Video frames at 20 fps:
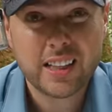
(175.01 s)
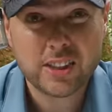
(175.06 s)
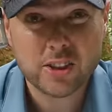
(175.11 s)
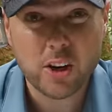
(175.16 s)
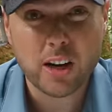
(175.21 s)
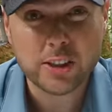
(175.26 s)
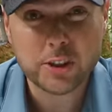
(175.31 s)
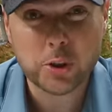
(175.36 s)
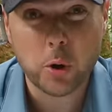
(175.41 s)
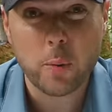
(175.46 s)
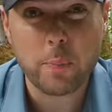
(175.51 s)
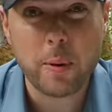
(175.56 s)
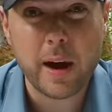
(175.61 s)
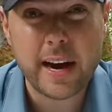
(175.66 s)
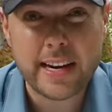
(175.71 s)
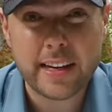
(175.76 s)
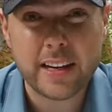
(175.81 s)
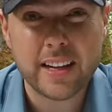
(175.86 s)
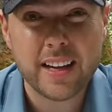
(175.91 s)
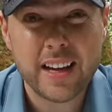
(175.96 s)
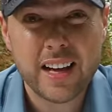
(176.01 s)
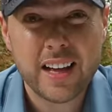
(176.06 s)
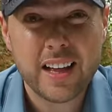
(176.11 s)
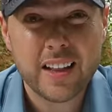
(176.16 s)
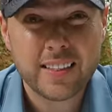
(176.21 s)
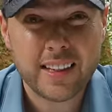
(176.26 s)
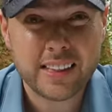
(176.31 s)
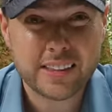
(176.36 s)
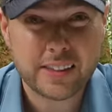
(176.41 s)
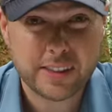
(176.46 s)
is also a bite
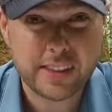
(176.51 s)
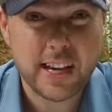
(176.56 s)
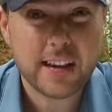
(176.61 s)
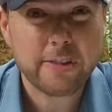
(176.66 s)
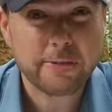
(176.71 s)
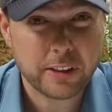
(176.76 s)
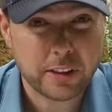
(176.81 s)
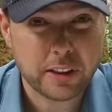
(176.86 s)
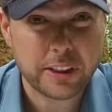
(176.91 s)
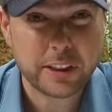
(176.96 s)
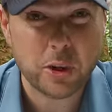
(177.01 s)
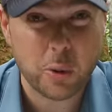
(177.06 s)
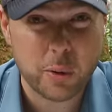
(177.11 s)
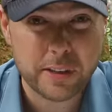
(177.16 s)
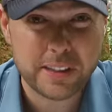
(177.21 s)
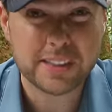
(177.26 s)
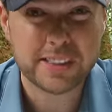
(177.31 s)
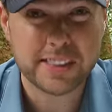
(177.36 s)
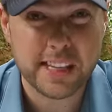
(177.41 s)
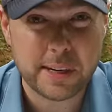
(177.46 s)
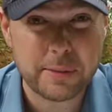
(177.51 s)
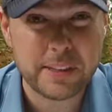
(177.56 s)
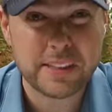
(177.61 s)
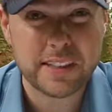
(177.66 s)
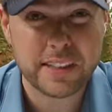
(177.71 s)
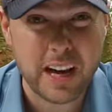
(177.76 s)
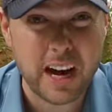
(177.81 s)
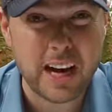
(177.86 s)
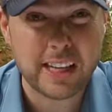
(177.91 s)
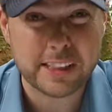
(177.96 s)
that's definitely going to send me
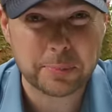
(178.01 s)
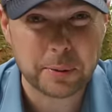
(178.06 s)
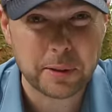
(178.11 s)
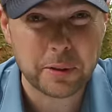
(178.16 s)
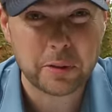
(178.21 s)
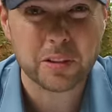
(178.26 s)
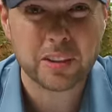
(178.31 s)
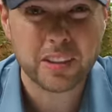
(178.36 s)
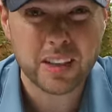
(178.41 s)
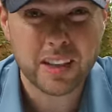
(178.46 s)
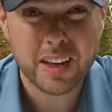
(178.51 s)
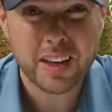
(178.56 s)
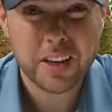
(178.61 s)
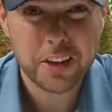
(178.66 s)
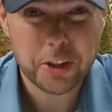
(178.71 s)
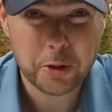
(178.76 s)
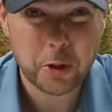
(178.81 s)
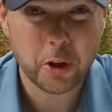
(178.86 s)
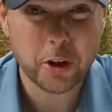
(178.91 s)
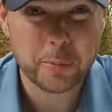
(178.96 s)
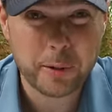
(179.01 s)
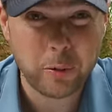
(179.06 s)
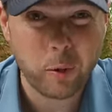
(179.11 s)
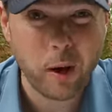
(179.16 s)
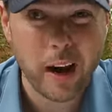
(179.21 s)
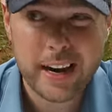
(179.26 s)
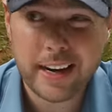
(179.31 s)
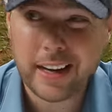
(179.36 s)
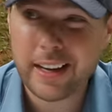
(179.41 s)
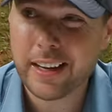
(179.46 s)
to the hospital. You heard me
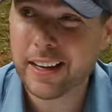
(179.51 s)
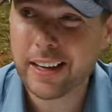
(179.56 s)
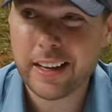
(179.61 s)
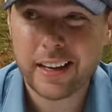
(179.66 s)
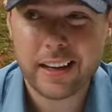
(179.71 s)
right.